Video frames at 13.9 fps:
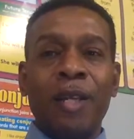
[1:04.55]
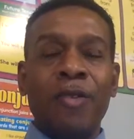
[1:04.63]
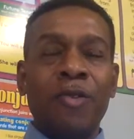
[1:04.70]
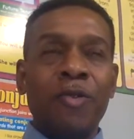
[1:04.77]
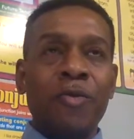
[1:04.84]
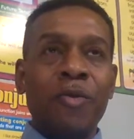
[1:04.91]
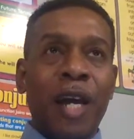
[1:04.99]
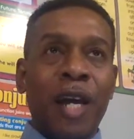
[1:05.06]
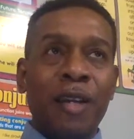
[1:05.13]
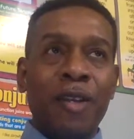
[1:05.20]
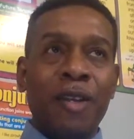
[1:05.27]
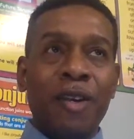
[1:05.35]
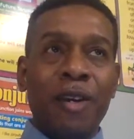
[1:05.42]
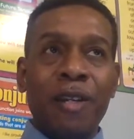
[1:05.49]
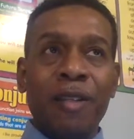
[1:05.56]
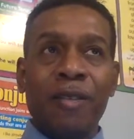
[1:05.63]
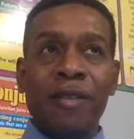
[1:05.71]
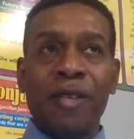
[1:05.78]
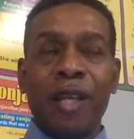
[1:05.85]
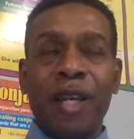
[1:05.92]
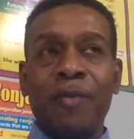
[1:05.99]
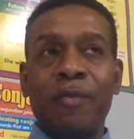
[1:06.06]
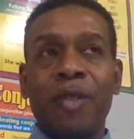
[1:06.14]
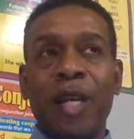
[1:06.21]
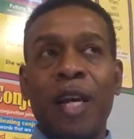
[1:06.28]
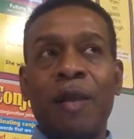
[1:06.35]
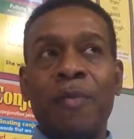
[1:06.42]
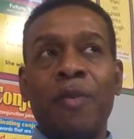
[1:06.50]
do not carry the same
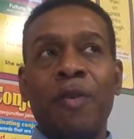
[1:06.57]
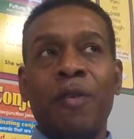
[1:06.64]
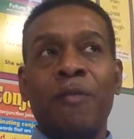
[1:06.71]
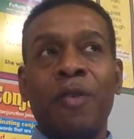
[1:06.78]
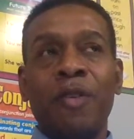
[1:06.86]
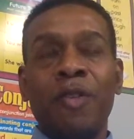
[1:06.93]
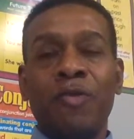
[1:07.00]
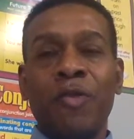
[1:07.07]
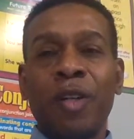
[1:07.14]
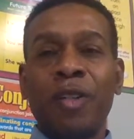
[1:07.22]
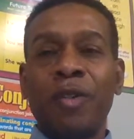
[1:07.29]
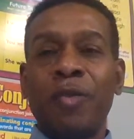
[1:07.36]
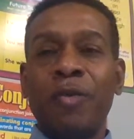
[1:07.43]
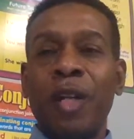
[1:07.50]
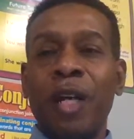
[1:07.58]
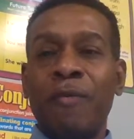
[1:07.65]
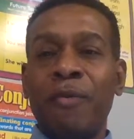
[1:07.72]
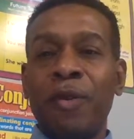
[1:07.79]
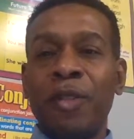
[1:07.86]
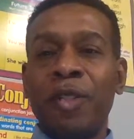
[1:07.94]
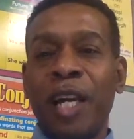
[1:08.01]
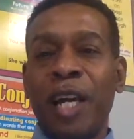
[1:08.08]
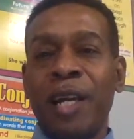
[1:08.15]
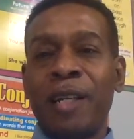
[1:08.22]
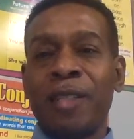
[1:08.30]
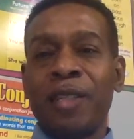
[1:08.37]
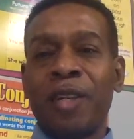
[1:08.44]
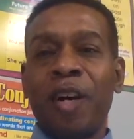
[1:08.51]
type of instructional leverage
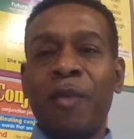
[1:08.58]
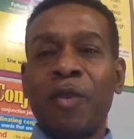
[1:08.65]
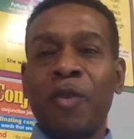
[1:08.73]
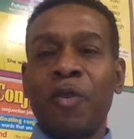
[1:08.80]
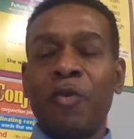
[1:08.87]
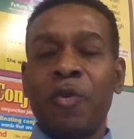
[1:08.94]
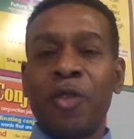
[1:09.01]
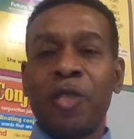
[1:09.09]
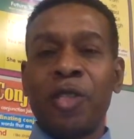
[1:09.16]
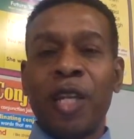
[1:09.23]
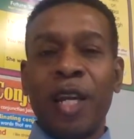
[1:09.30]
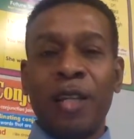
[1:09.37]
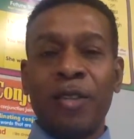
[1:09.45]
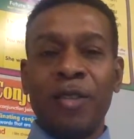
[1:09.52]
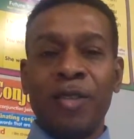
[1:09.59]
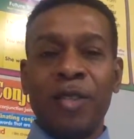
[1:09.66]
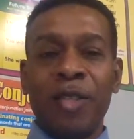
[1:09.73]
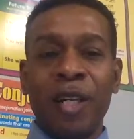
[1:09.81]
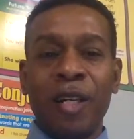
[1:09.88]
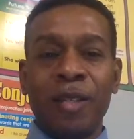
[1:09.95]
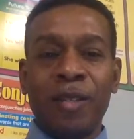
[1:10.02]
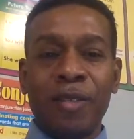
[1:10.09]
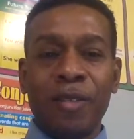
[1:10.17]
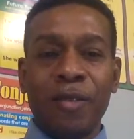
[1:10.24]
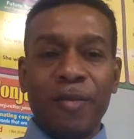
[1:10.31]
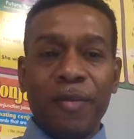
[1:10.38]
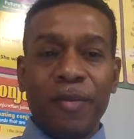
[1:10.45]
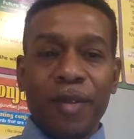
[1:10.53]
as Common Core Standards
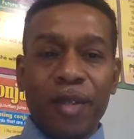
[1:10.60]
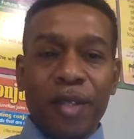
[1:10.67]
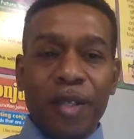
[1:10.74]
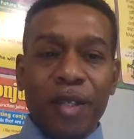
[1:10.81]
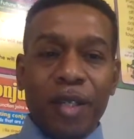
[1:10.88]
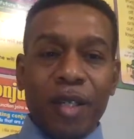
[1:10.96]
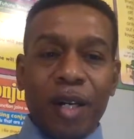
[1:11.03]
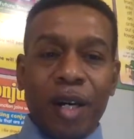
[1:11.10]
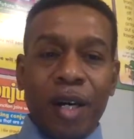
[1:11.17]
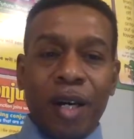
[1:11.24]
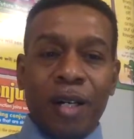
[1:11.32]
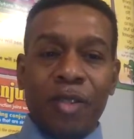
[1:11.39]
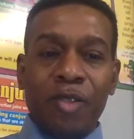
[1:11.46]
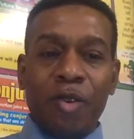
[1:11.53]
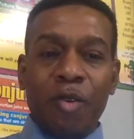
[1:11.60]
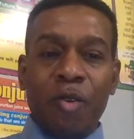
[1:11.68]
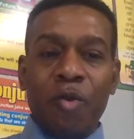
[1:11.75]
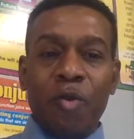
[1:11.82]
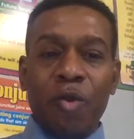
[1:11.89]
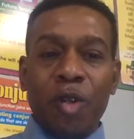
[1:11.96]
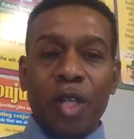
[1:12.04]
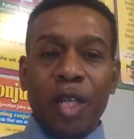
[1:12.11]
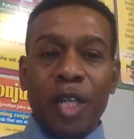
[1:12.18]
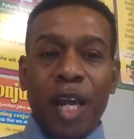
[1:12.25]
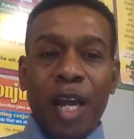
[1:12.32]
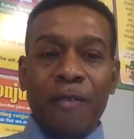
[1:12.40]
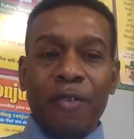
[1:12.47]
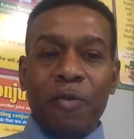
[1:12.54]
does. So
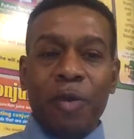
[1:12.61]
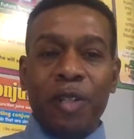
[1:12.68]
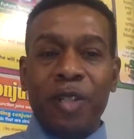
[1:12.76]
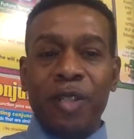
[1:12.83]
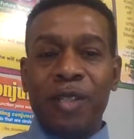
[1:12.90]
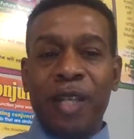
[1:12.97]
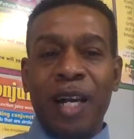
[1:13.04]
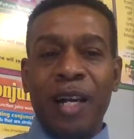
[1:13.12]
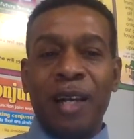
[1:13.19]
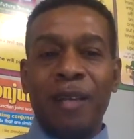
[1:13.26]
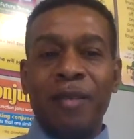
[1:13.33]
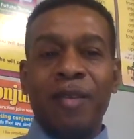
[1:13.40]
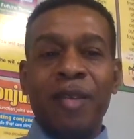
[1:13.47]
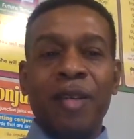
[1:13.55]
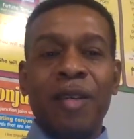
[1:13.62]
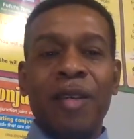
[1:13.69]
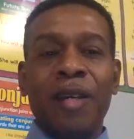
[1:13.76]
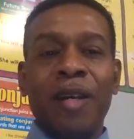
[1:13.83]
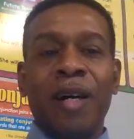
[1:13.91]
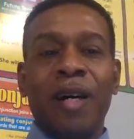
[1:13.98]
after we designed the